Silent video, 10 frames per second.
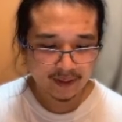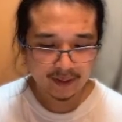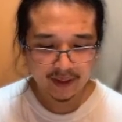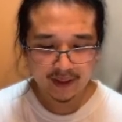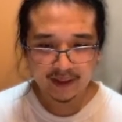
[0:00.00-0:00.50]

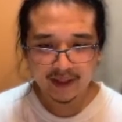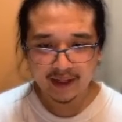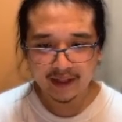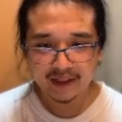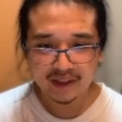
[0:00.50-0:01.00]
Okay, then I
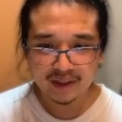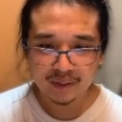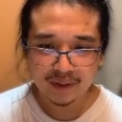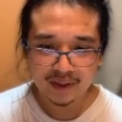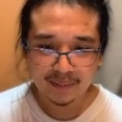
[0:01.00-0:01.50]
can just
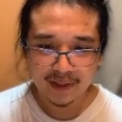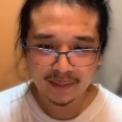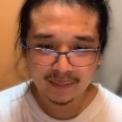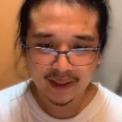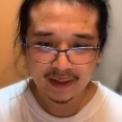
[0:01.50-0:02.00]
use some
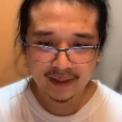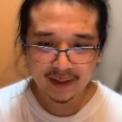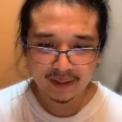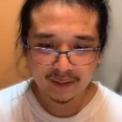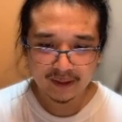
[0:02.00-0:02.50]

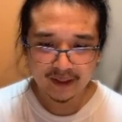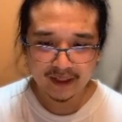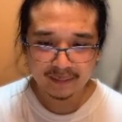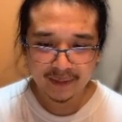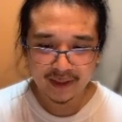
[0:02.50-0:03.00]
inpainting to clean
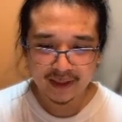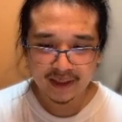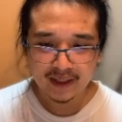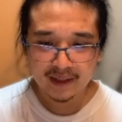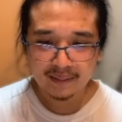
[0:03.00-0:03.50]
up these
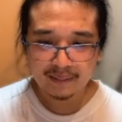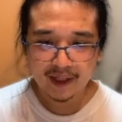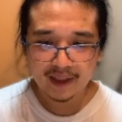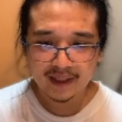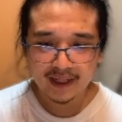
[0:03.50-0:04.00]

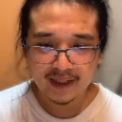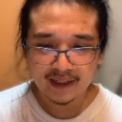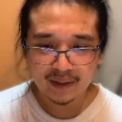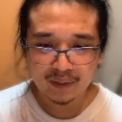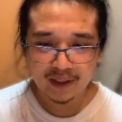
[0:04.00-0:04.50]
parts that I
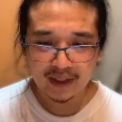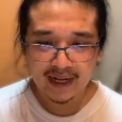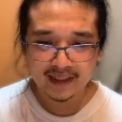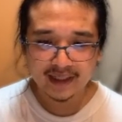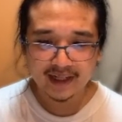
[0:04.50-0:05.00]
didn't want to
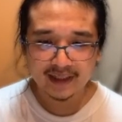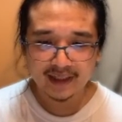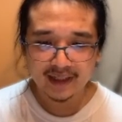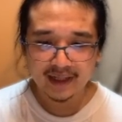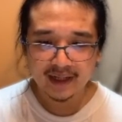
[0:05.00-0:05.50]

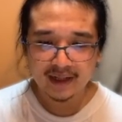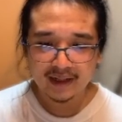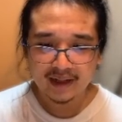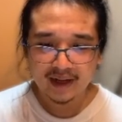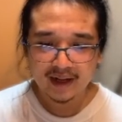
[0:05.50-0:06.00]
accidentally
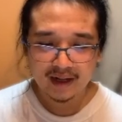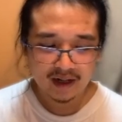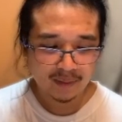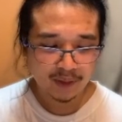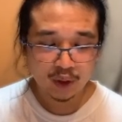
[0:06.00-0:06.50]

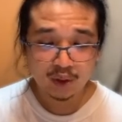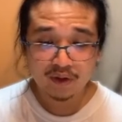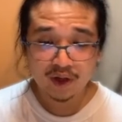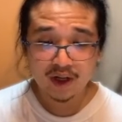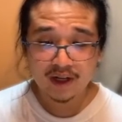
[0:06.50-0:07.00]
copy
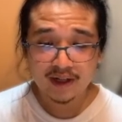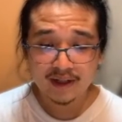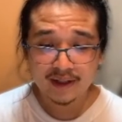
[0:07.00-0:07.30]
over.